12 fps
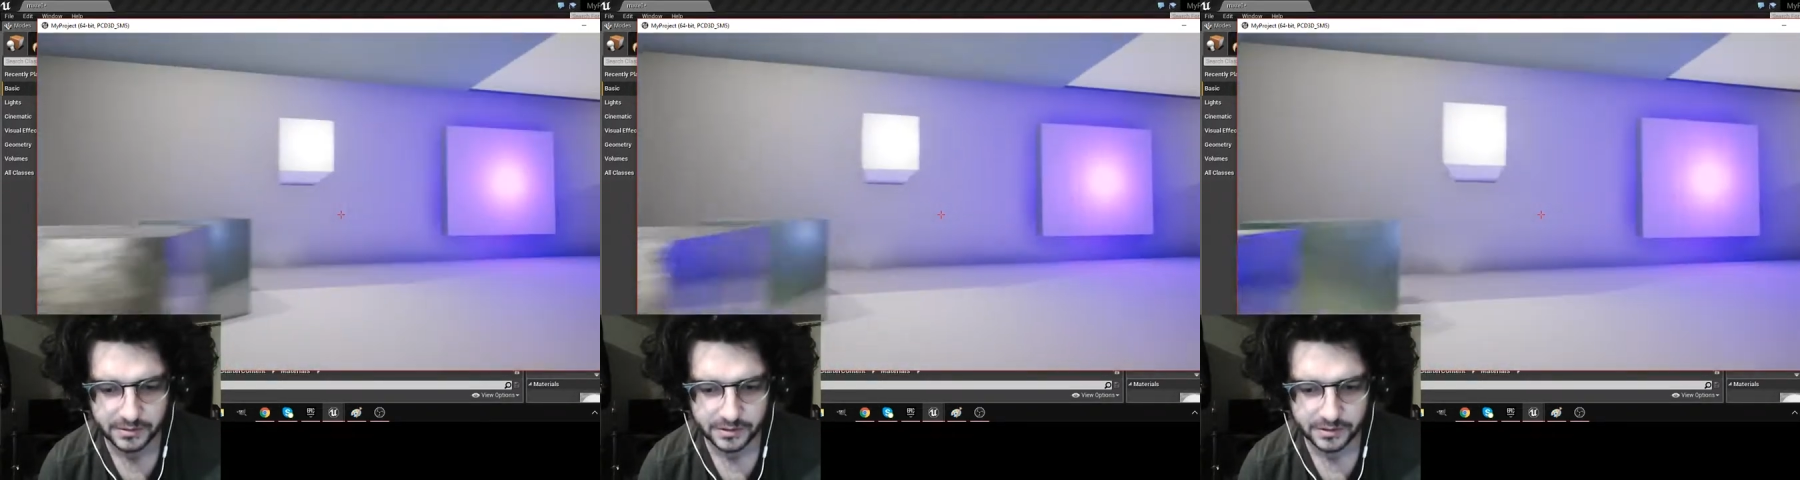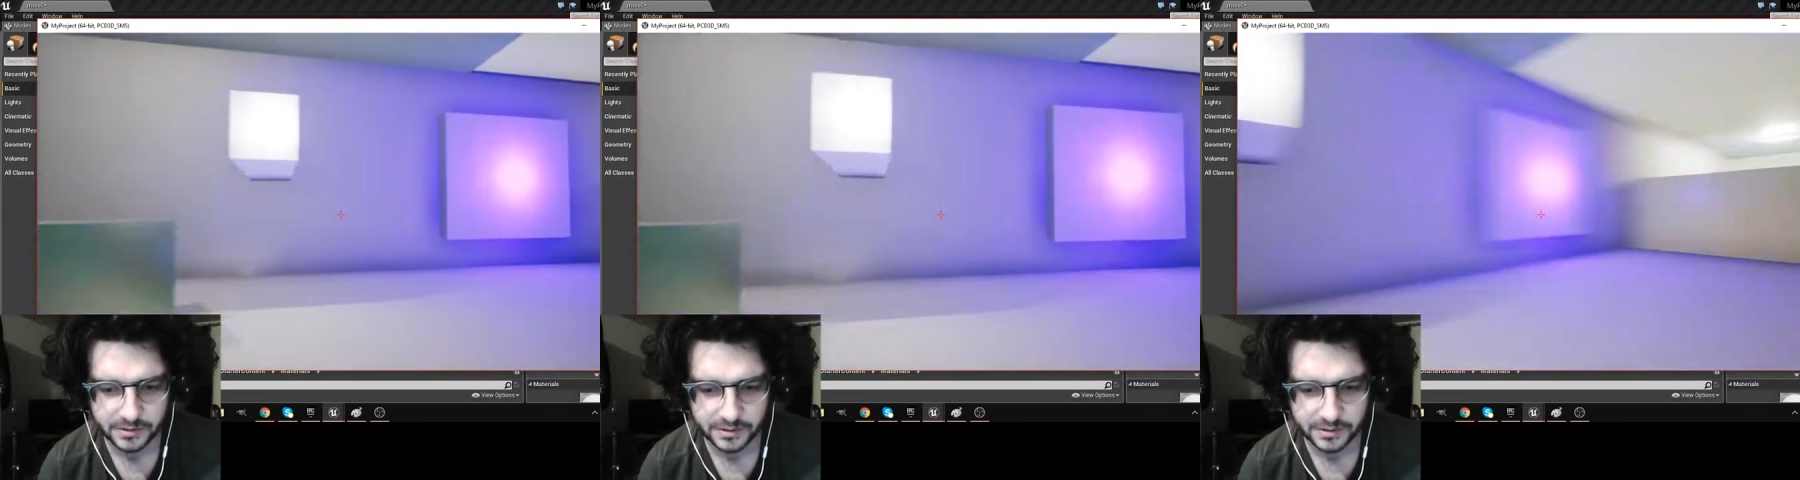
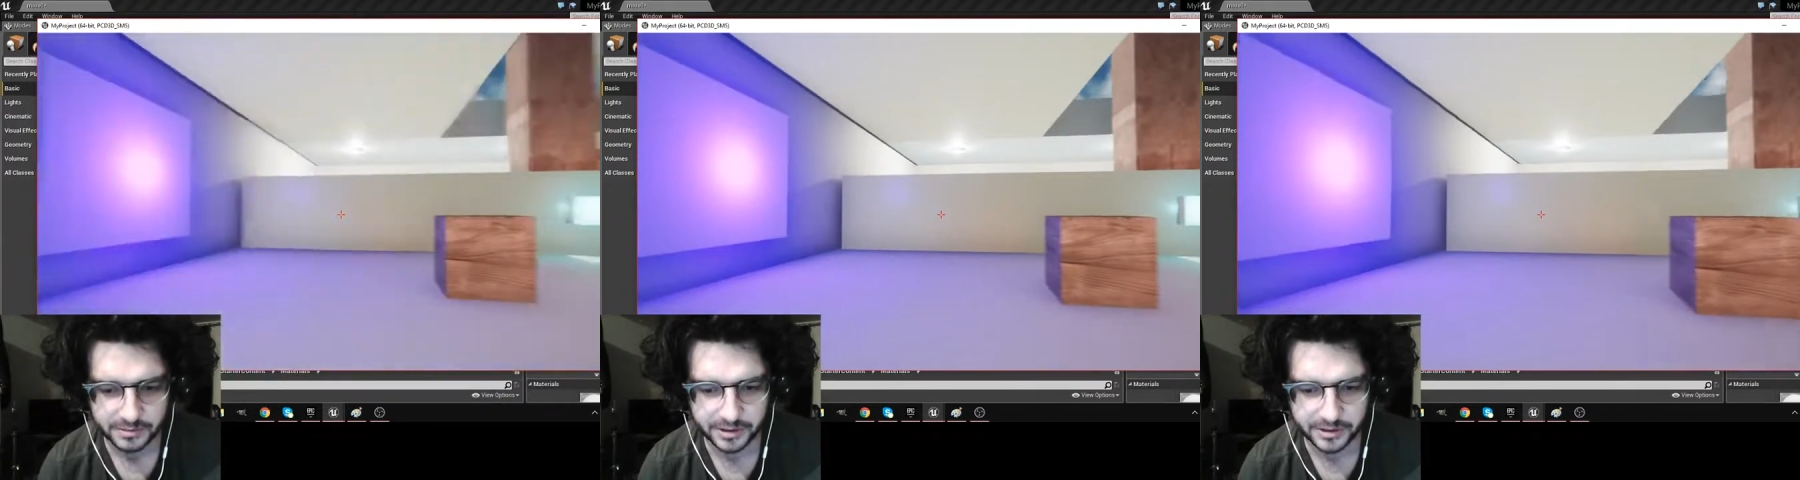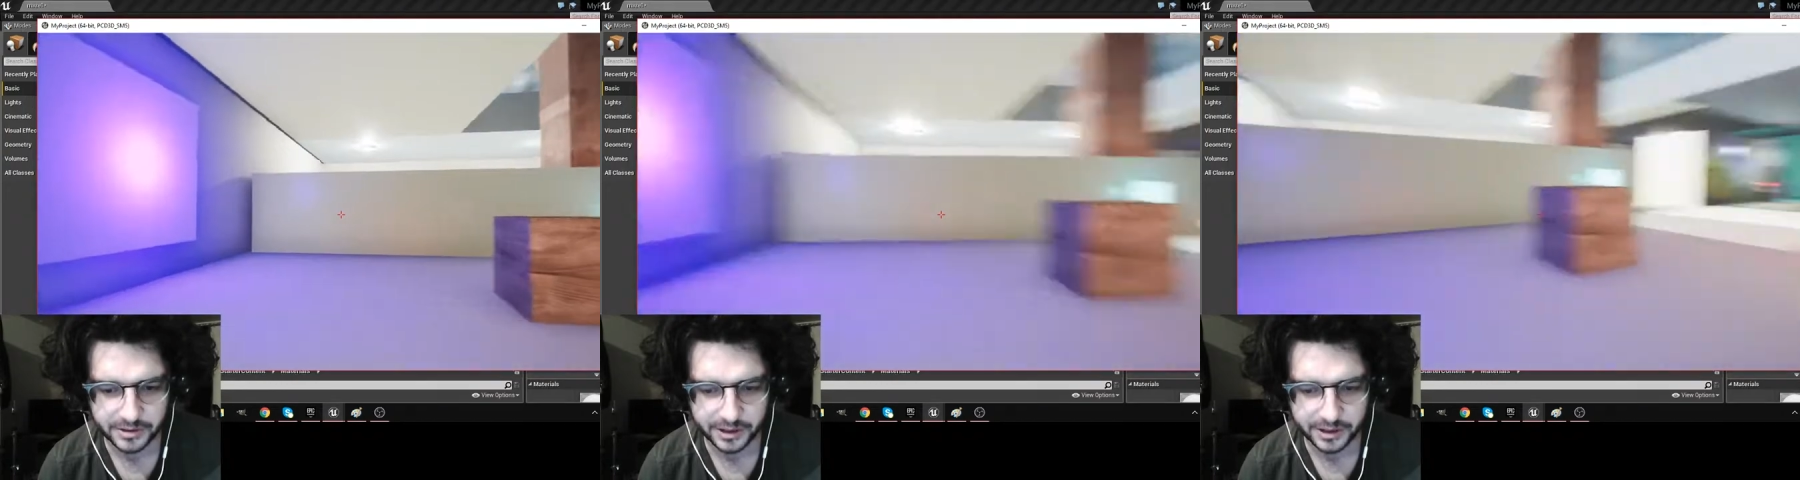so I'll probably
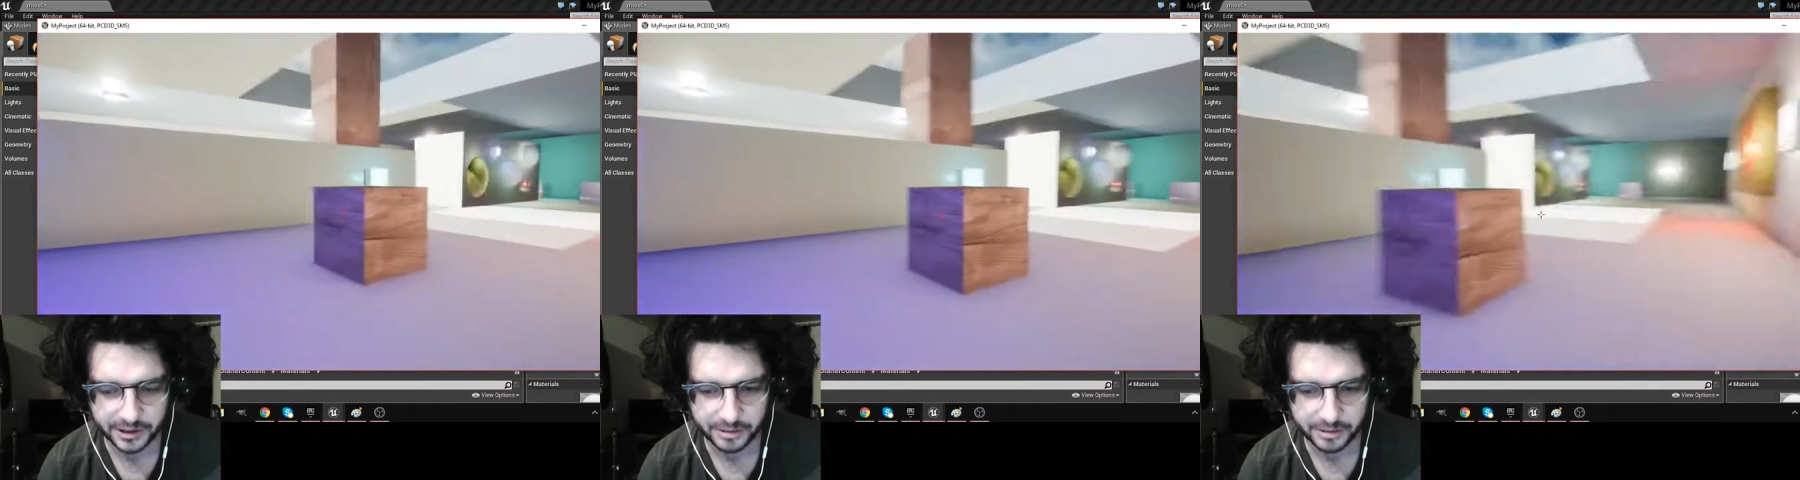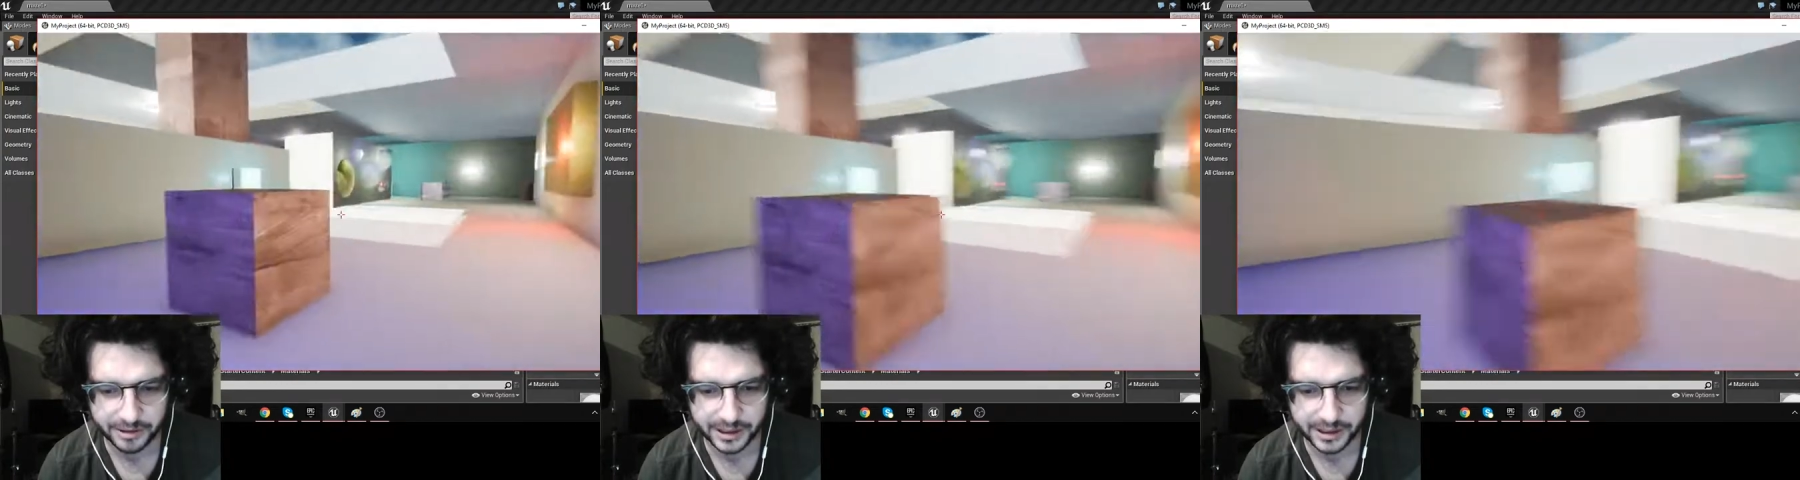try and
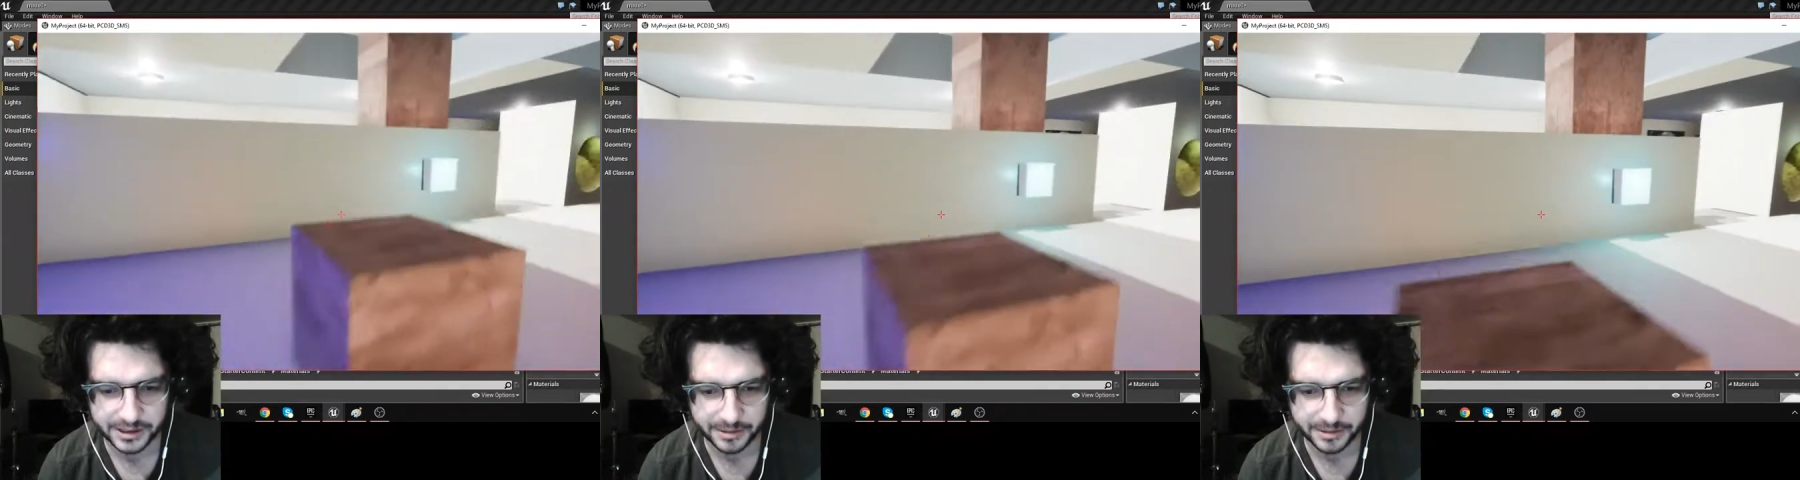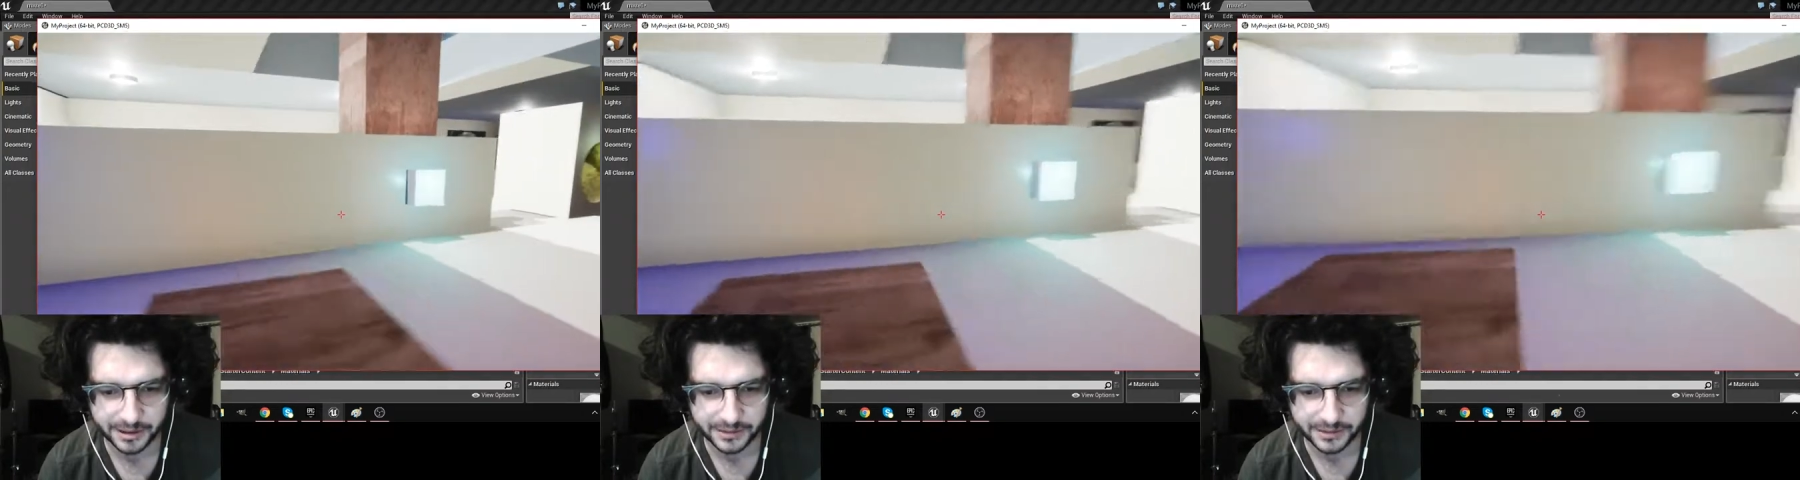incorporate that
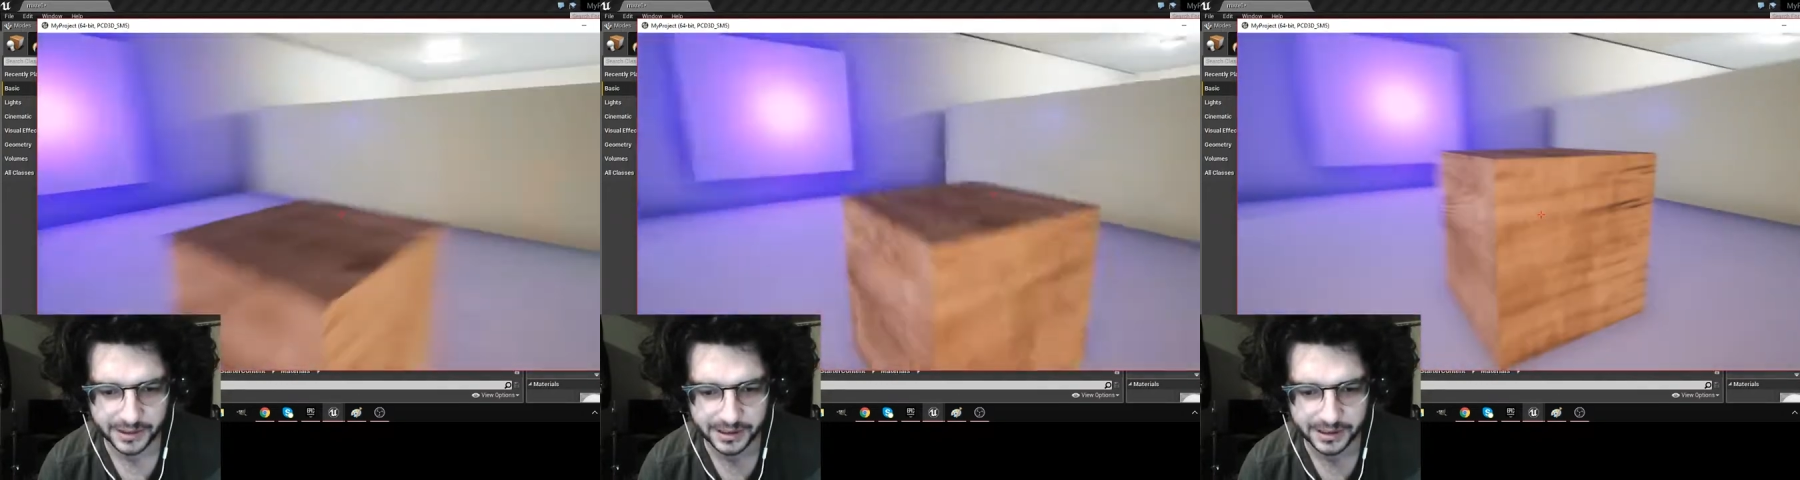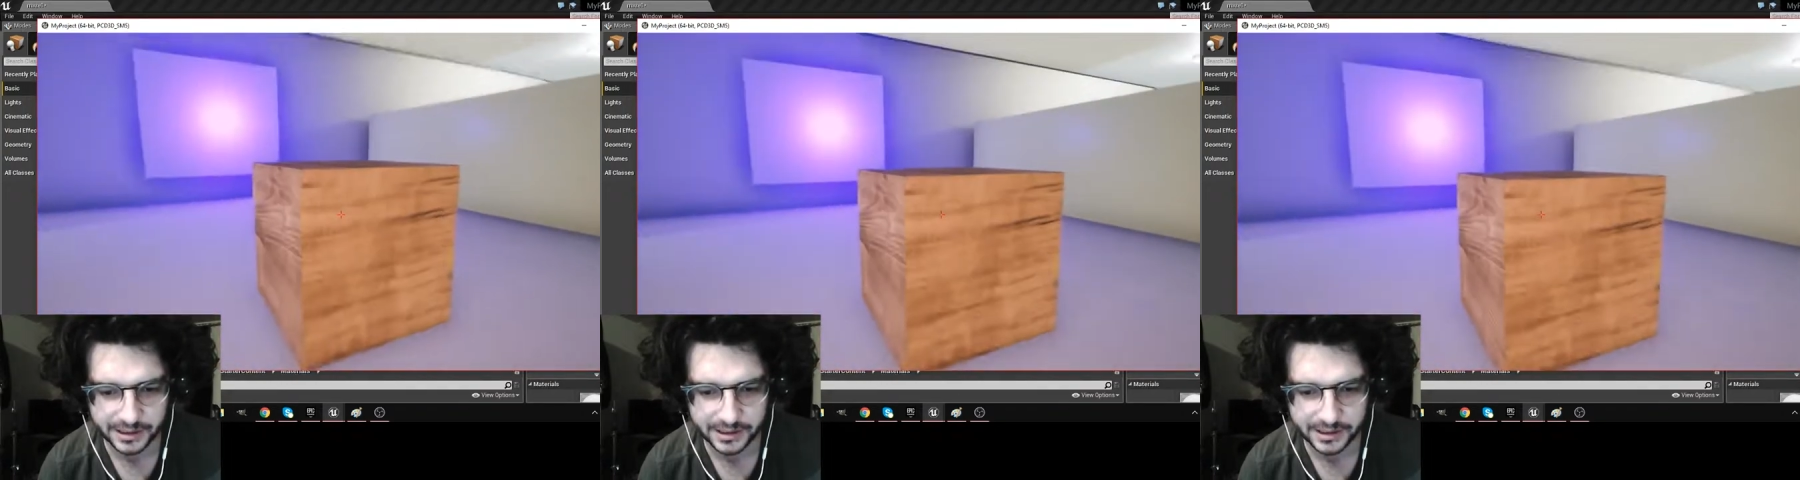somehow eventually.